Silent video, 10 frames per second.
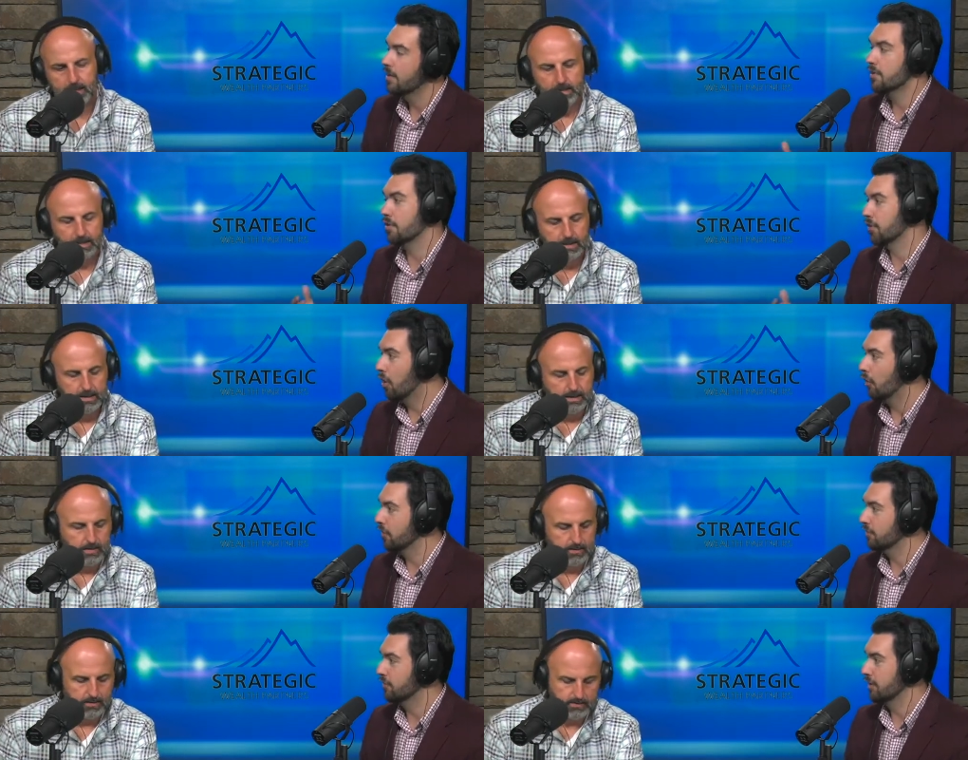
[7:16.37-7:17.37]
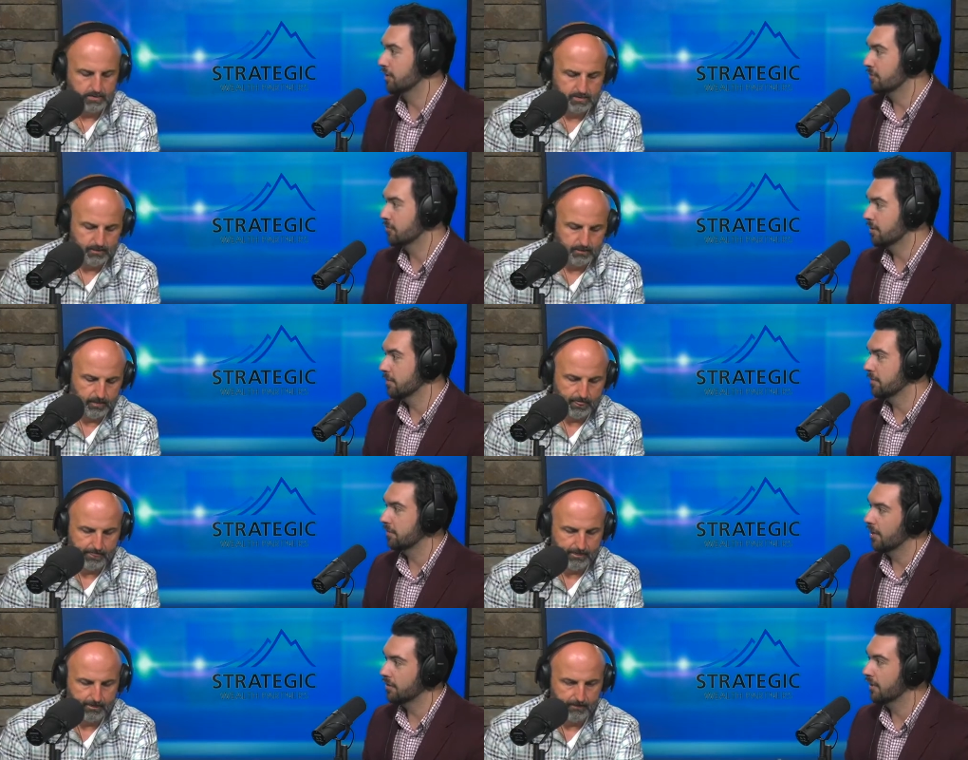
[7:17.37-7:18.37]
Speaker 1: the goal is for income
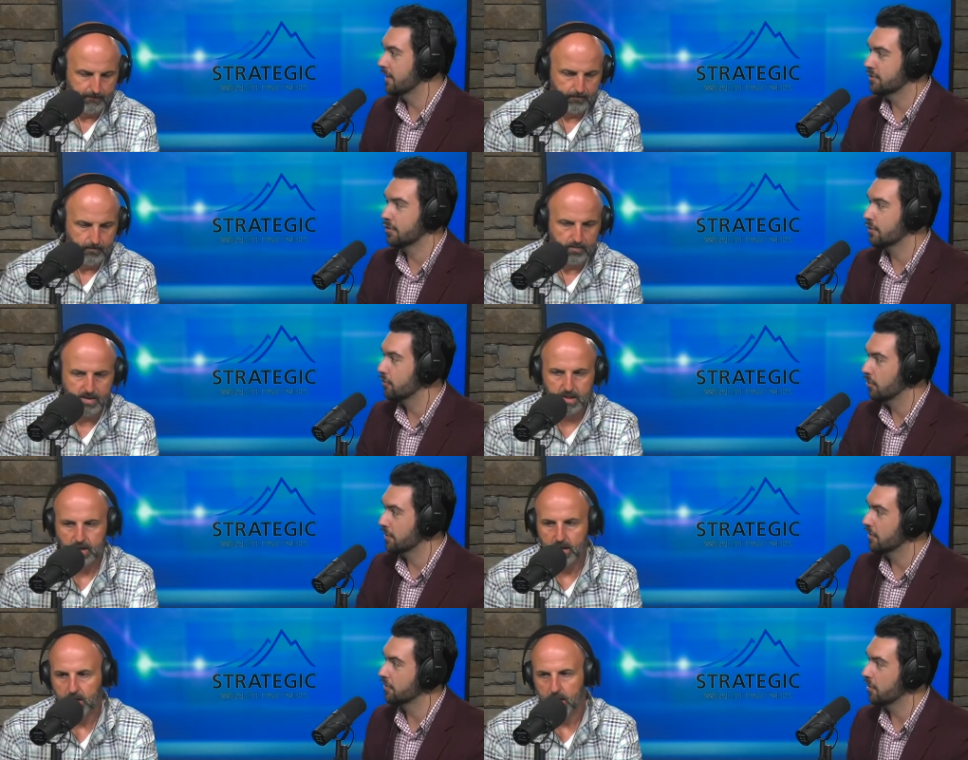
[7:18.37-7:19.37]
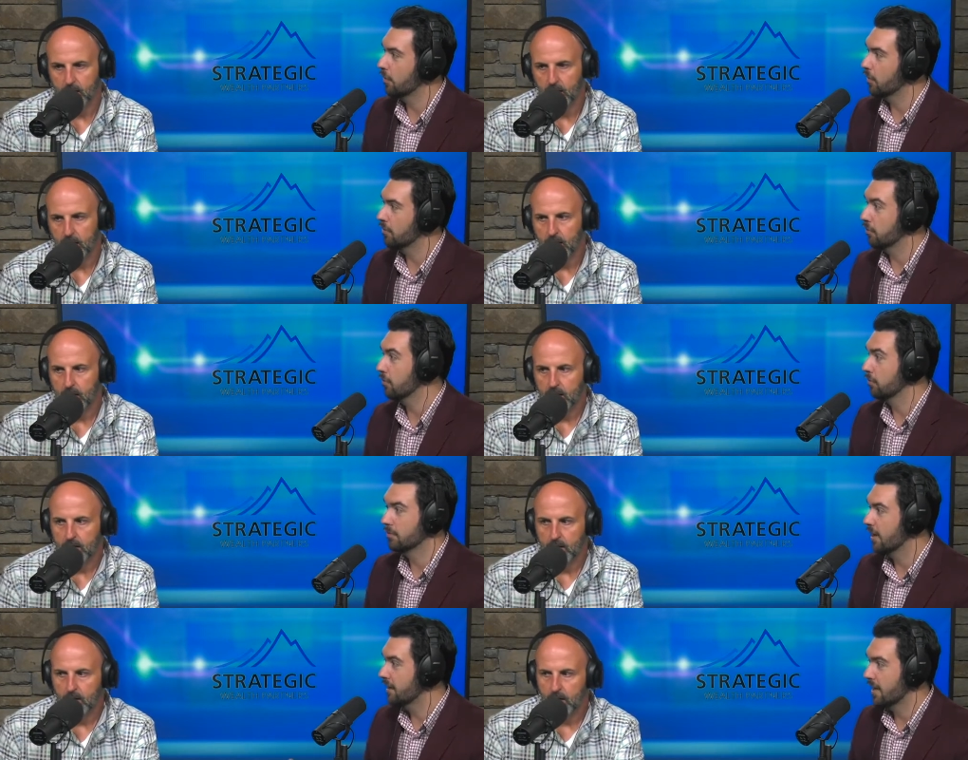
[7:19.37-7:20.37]
streams uh, to last 30, 40 years all the way through
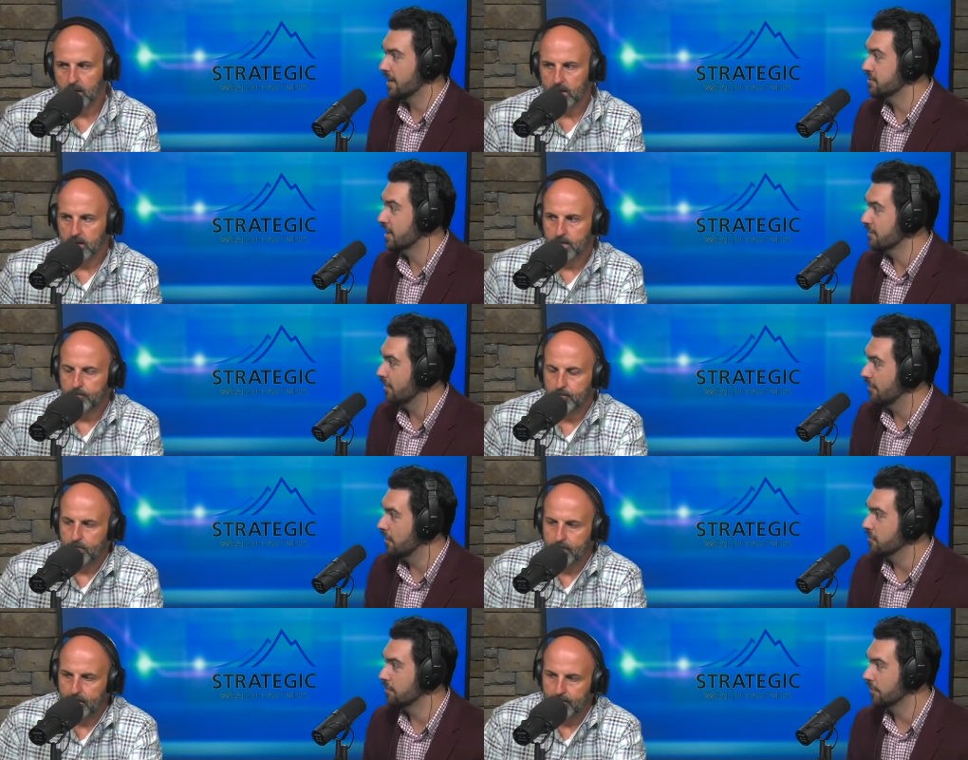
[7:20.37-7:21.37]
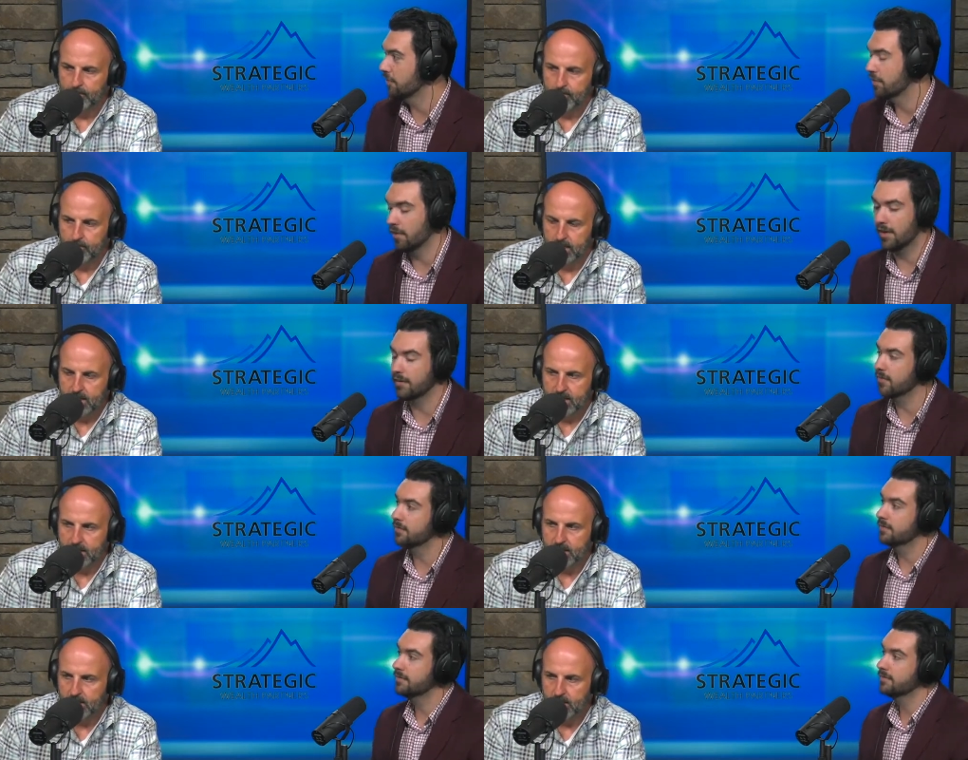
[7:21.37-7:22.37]
uh, age 95, 100 if you live till then.
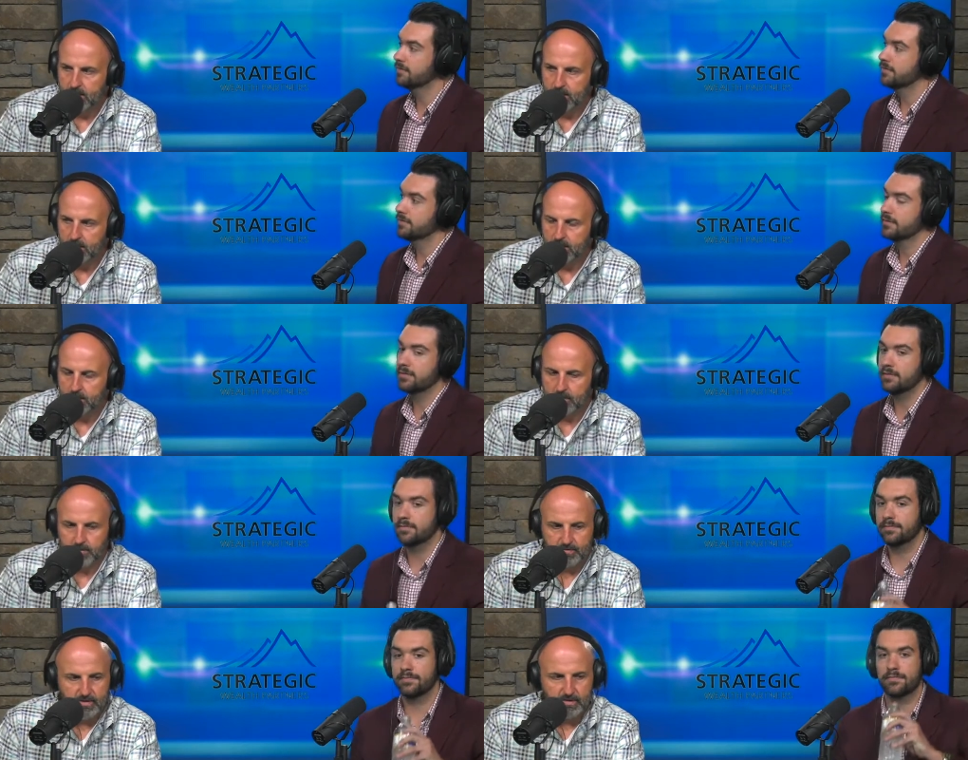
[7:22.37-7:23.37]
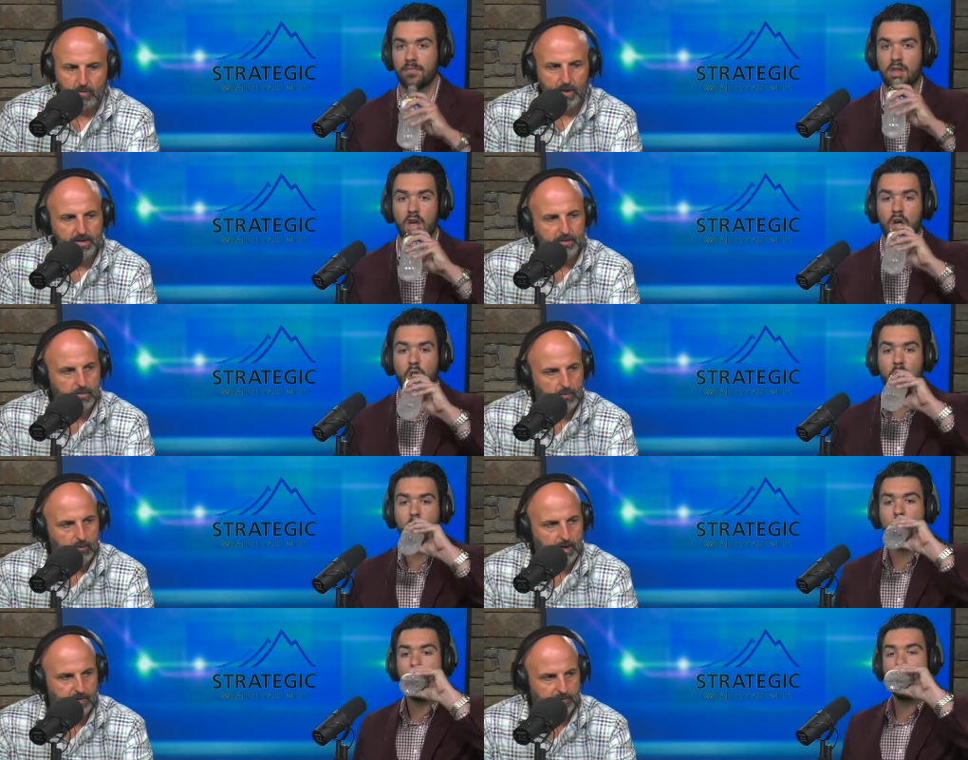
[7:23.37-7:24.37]
Speaker 2: And there's a way to do it
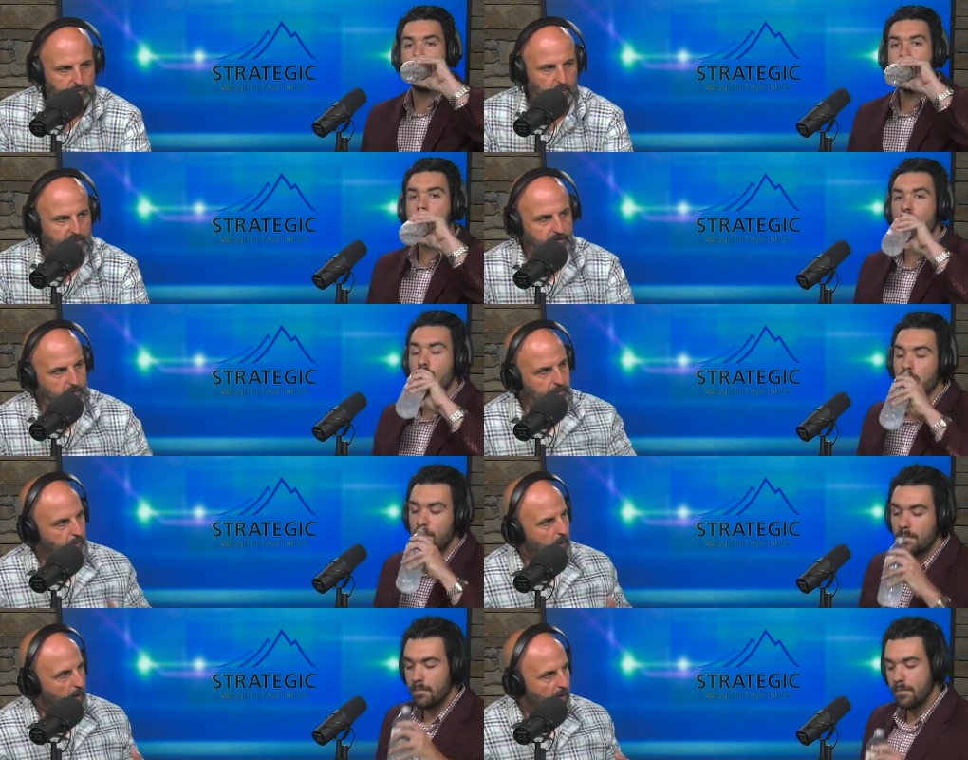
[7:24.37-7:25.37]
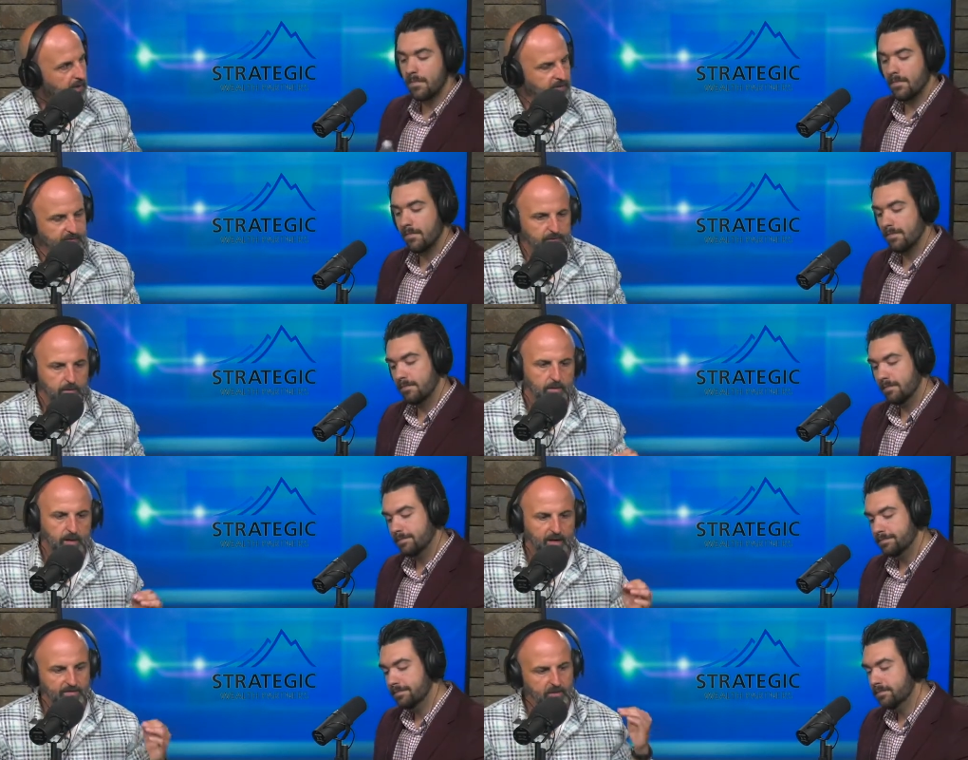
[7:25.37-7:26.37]
right and there's a way to do it wrong.
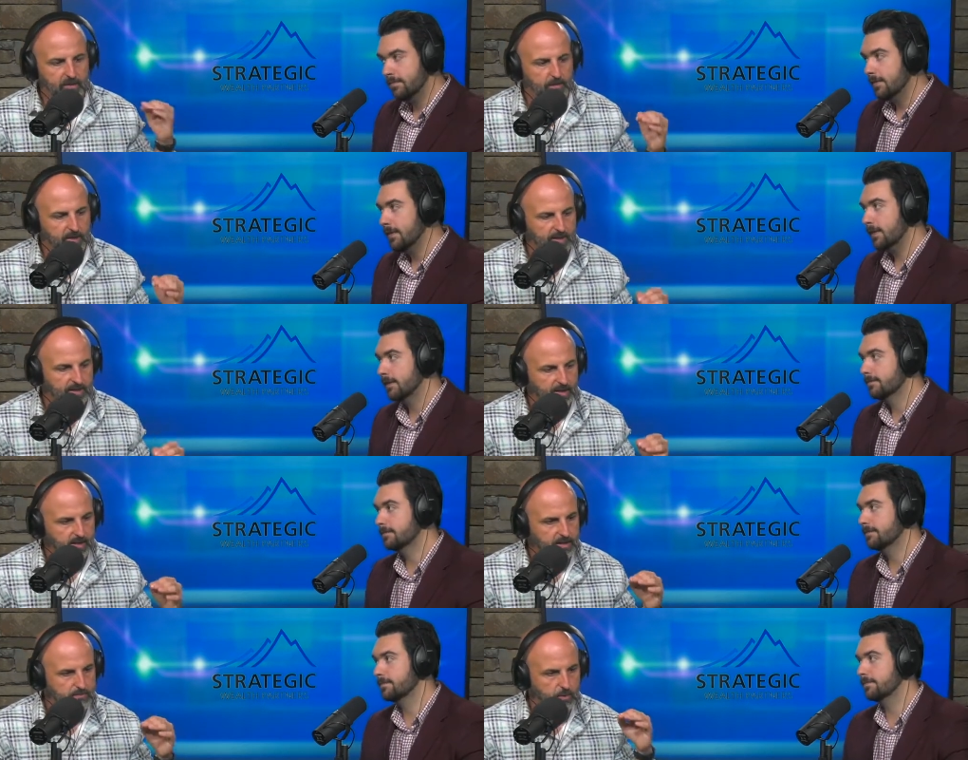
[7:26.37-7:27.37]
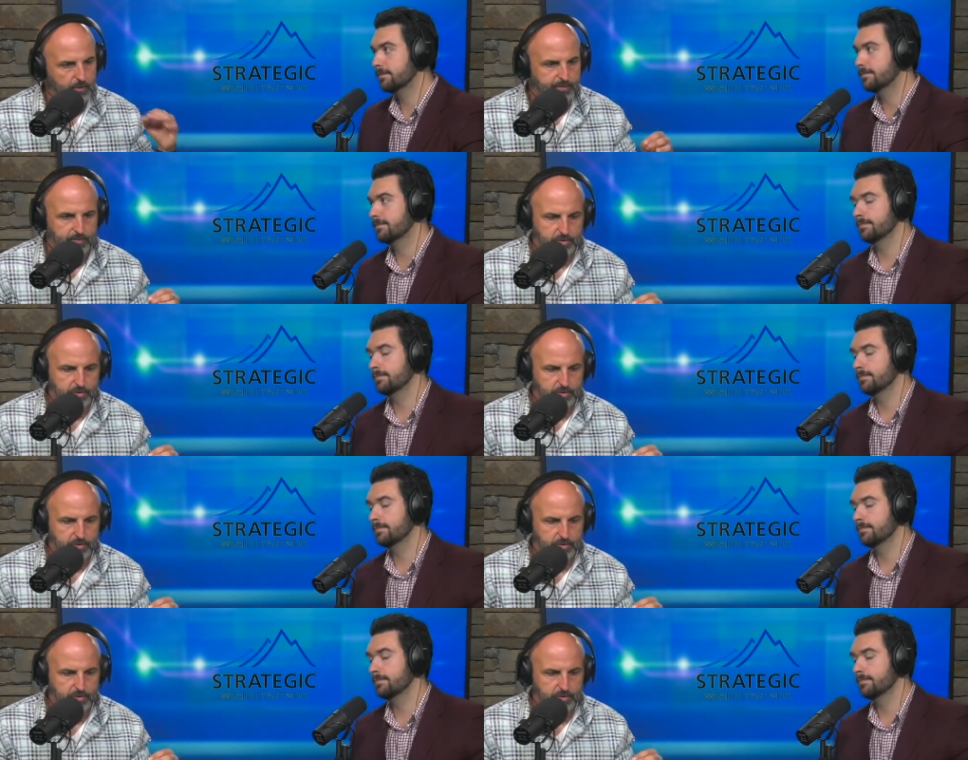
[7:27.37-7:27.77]
So I've talked about it in multiple